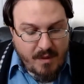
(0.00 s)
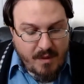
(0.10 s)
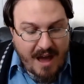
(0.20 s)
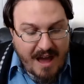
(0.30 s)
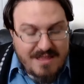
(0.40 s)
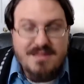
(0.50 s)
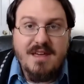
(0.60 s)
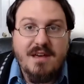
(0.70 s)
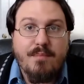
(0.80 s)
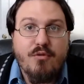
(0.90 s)
I
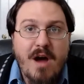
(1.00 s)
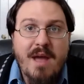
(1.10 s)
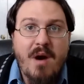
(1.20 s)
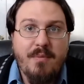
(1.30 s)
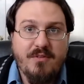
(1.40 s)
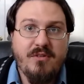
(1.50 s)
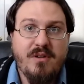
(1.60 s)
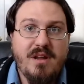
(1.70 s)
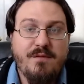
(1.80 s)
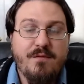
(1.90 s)
think, a prime
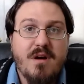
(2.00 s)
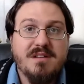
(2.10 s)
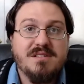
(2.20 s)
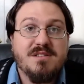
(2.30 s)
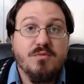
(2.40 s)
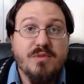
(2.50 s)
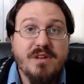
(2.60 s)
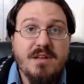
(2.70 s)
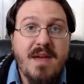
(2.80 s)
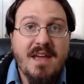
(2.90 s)
opportunity for us to
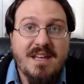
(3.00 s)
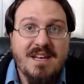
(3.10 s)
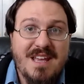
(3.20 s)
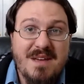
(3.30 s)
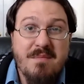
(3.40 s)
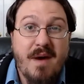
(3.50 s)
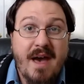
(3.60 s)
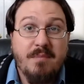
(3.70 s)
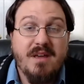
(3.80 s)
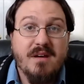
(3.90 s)
really make an
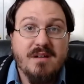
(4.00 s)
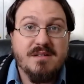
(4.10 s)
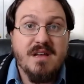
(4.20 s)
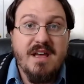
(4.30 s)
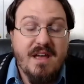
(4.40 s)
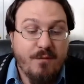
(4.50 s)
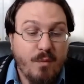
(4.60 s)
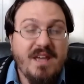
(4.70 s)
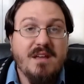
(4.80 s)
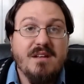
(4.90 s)
impact, because if
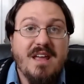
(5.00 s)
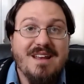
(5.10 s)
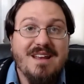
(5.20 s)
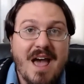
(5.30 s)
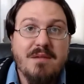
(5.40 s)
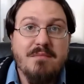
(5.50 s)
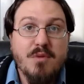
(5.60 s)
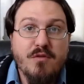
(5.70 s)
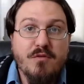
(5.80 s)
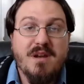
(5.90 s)
we can ignite a
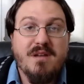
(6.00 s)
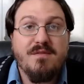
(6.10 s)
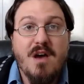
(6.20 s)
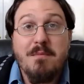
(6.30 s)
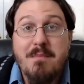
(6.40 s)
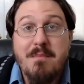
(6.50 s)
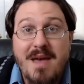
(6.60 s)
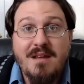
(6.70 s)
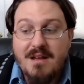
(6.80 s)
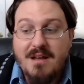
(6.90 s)
movement of young
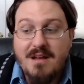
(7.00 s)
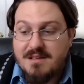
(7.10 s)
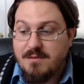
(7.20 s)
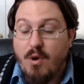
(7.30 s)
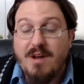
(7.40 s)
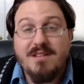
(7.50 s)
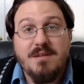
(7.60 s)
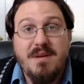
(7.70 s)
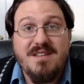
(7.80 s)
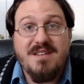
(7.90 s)
men to want
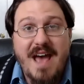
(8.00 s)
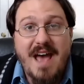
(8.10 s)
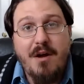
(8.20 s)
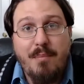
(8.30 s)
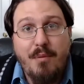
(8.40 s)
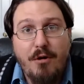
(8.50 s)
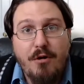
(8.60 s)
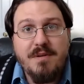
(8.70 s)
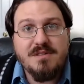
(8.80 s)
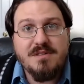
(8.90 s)
to be the dad on
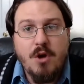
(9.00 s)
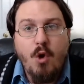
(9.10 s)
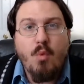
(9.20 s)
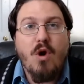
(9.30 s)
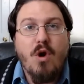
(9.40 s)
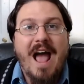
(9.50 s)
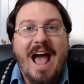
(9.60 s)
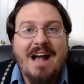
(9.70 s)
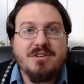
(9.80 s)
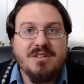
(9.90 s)
purpose, we're
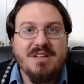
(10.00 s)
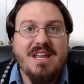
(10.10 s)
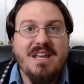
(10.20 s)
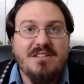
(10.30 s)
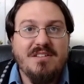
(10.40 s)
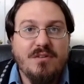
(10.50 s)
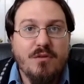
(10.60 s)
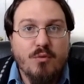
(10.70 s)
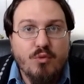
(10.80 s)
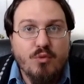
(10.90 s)
actually getting to
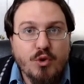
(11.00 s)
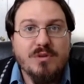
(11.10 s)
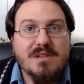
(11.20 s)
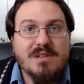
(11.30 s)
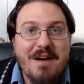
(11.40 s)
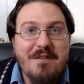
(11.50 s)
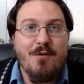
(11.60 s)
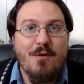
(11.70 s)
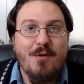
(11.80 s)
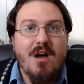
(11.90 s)
the root
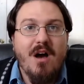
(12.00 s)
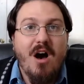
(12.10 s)
level